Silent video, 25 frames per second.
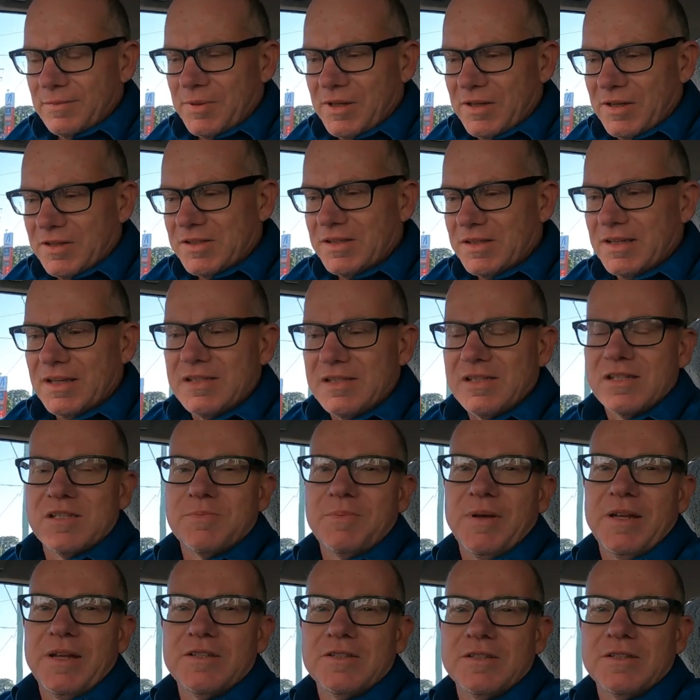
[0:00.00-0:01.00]
because of the
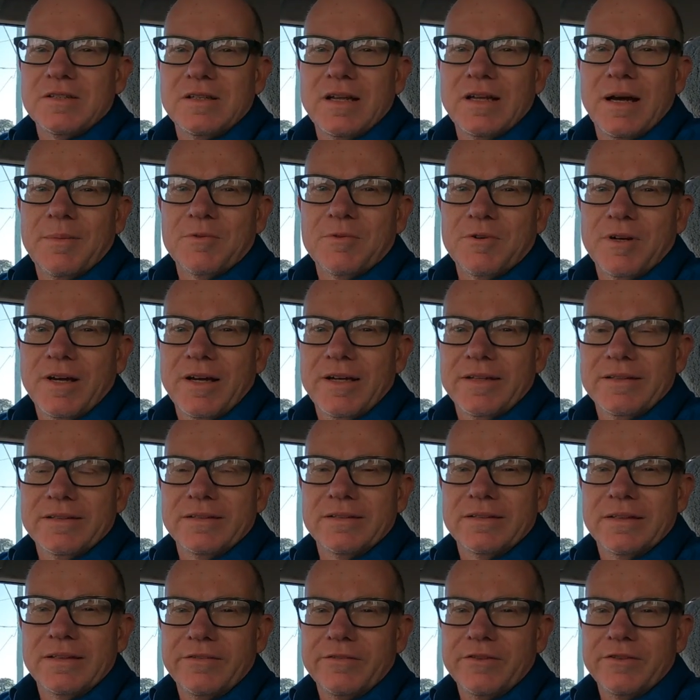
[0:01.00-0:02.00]
suspension upgrade
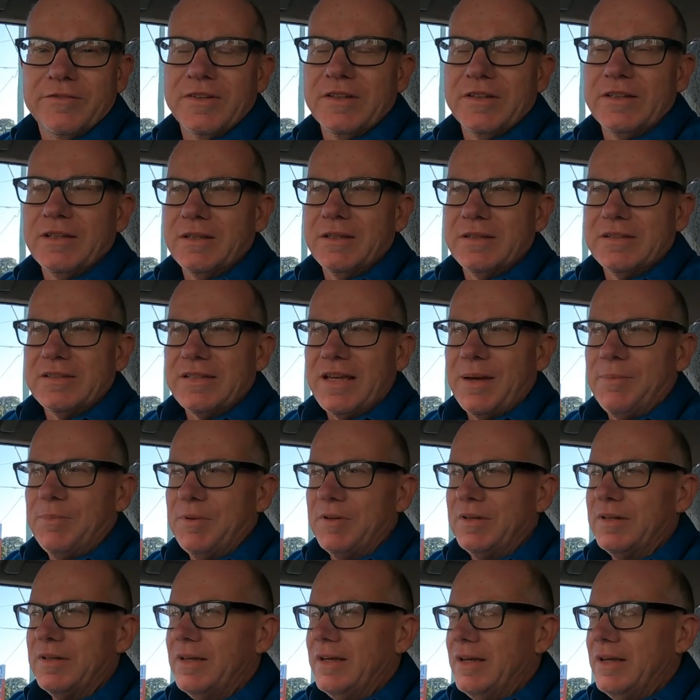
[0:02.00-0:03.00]
and everything that's
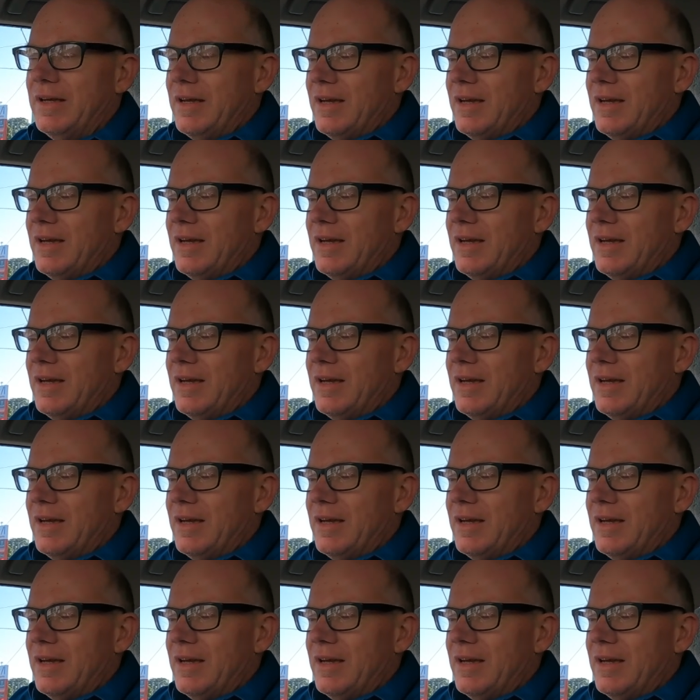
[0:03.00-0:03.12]
happened,